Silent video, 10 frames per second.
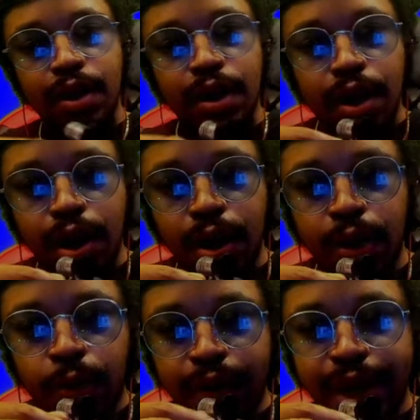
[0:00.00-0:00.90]

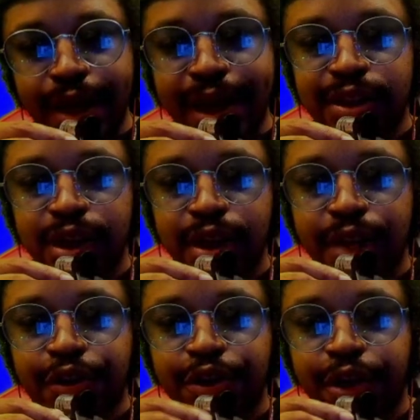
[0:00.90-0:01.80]
Oh, and that's another
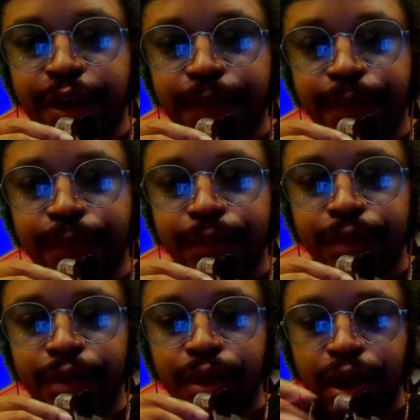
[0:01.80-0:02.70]
thing.
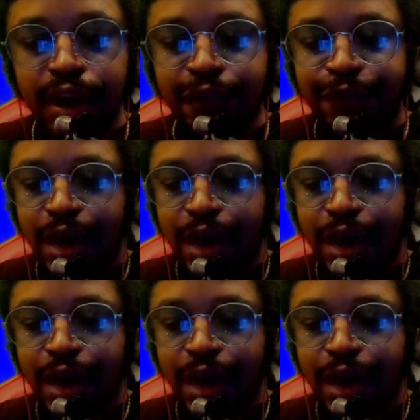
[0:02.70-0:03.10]
If